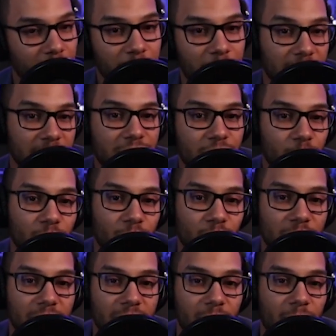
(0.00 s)
but it's doing
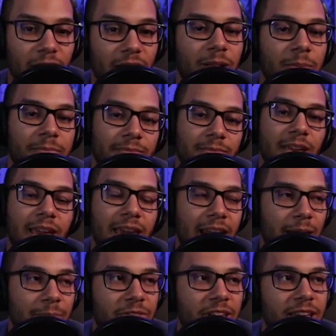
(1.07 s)
really well. And
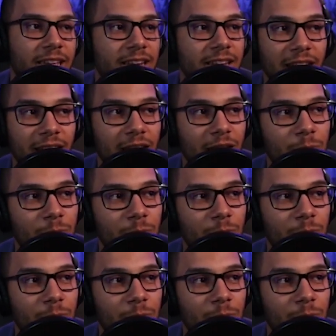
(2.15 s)
I'm thinking,